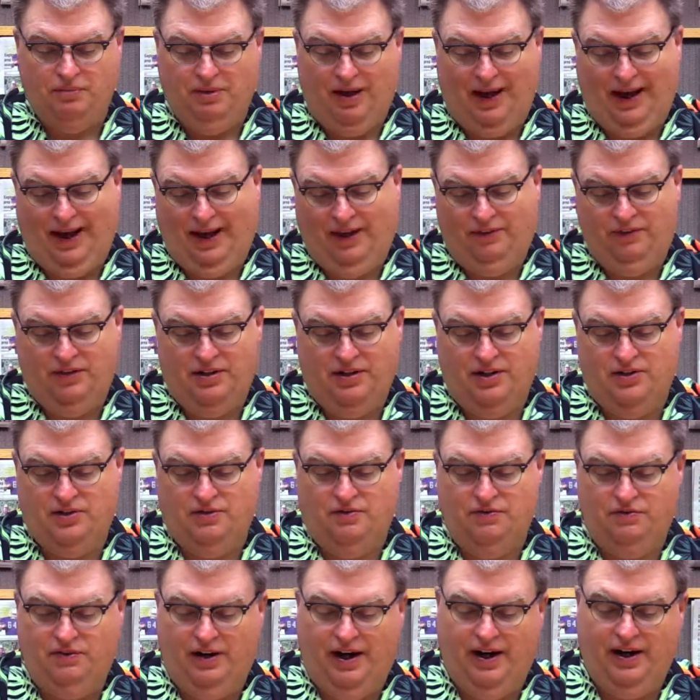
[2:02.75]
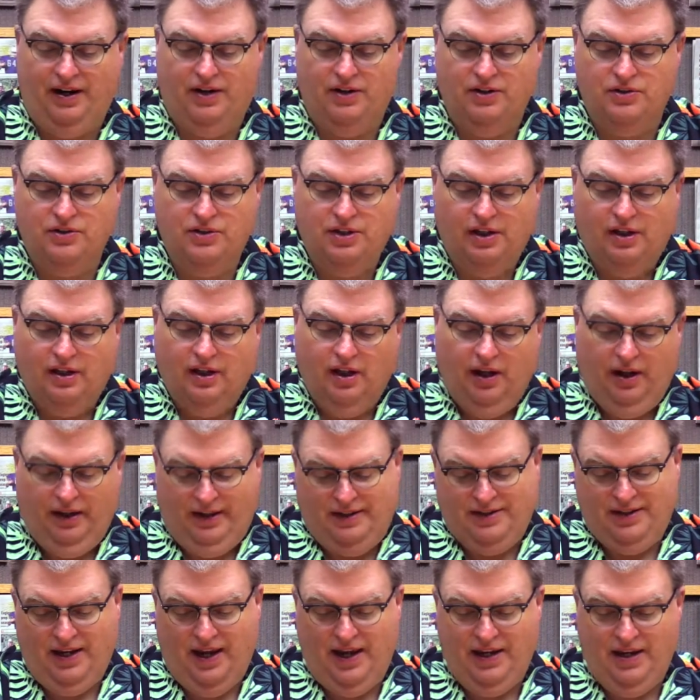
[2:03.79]
from a half a dozen fires
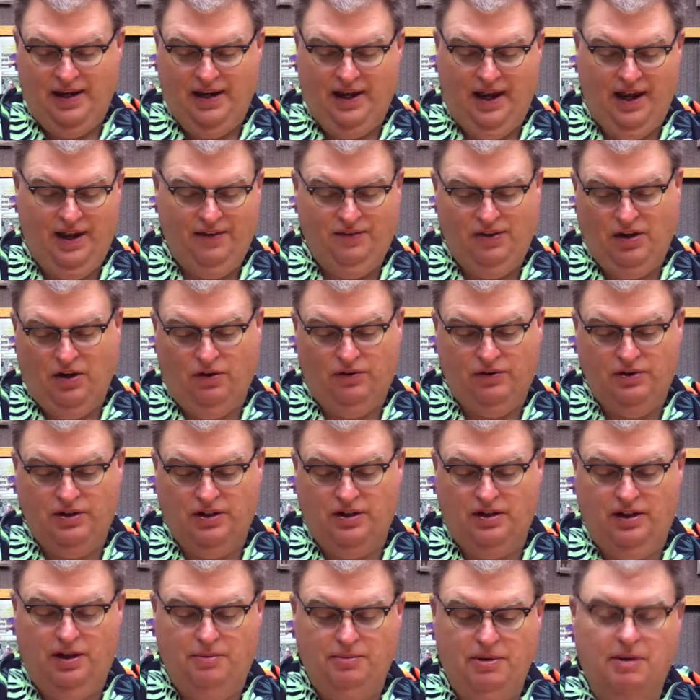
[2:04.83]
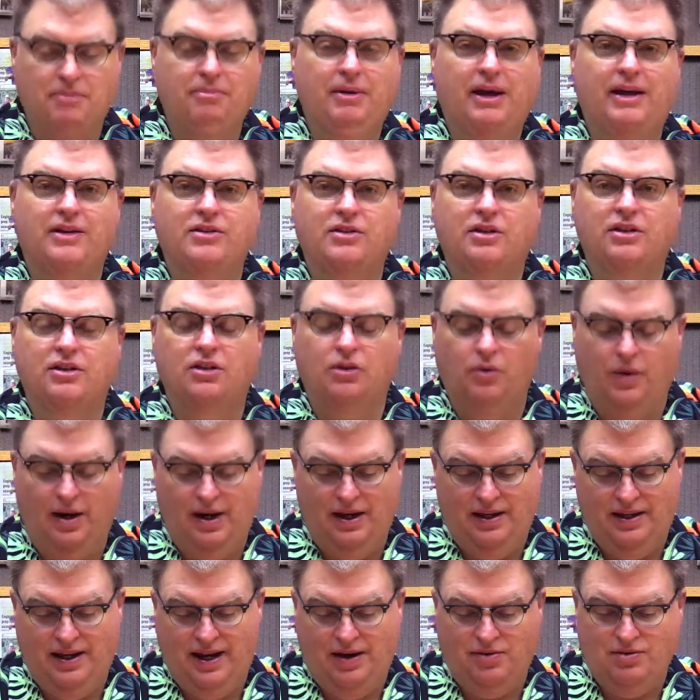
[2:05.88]
is hanging heavy over the Columbia Basin, the
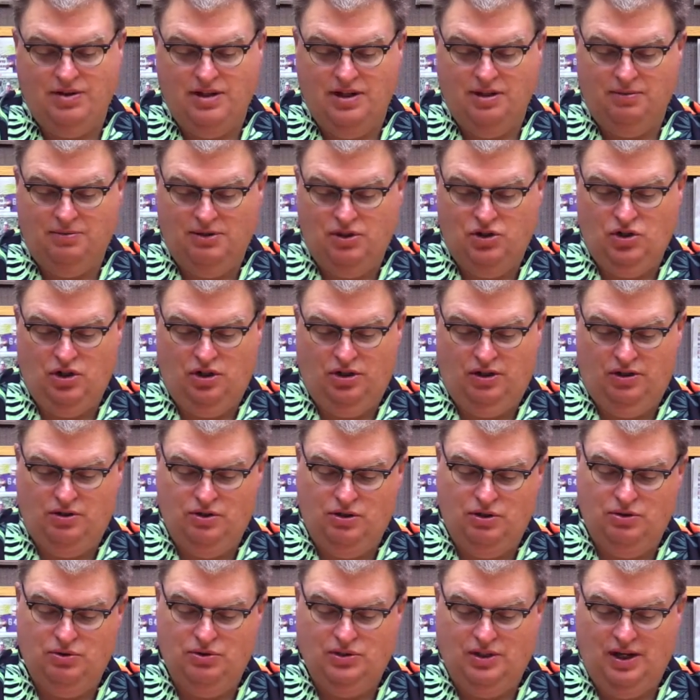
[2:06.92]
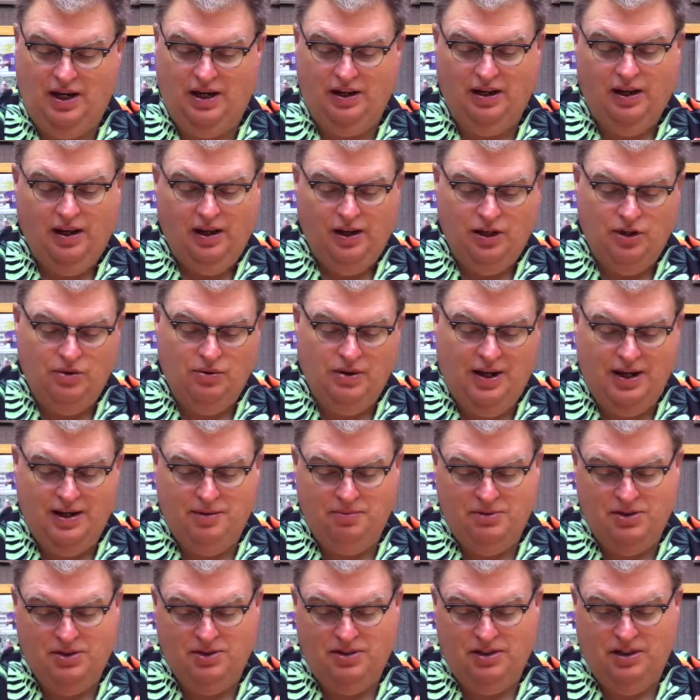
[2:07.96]
Grant County Commission on Tuesday
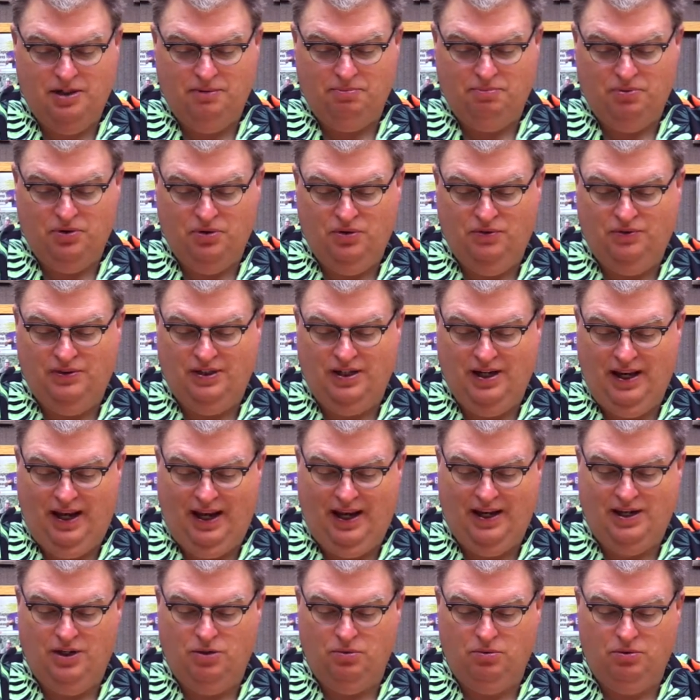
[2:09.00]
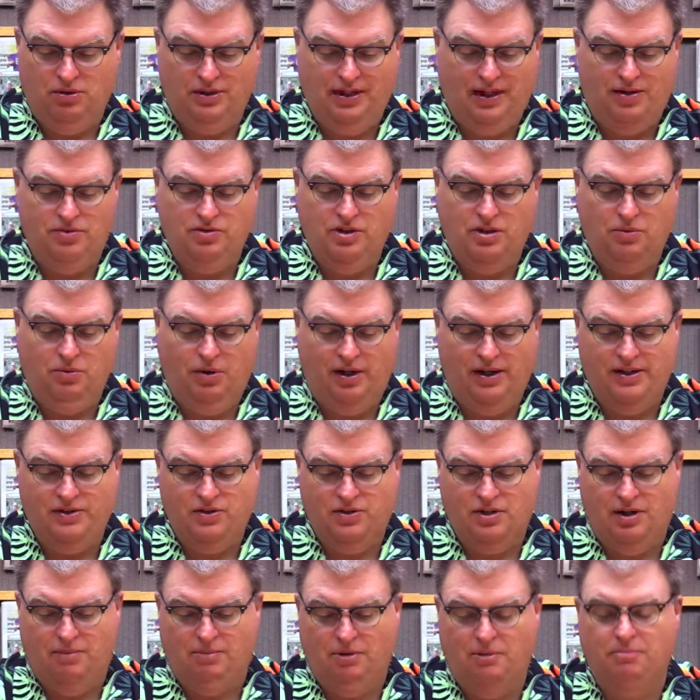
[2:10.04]
unanimously approved an annual countywide
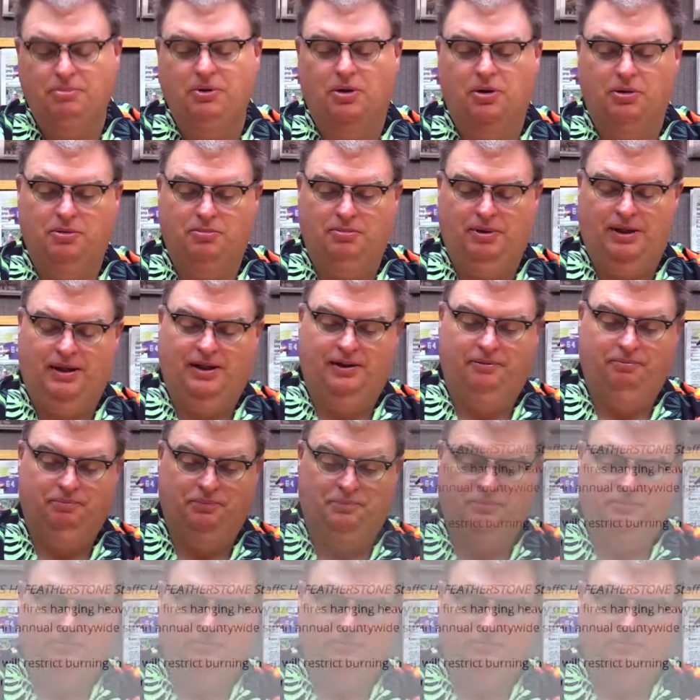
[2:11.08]
summer burn ban.